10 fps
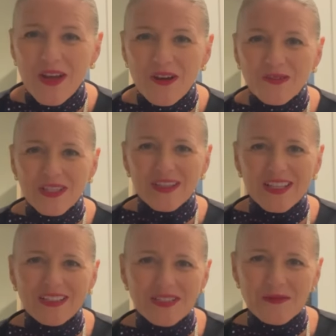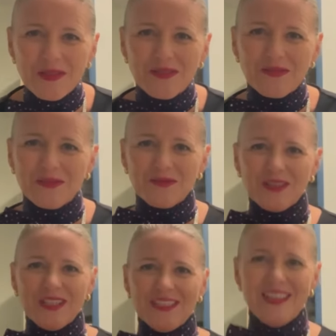hopefully I'll get a little bit of film for you
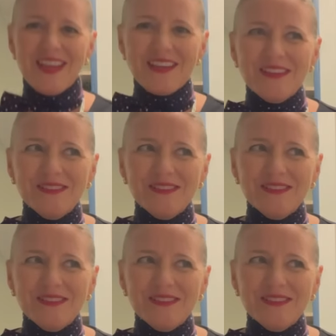today.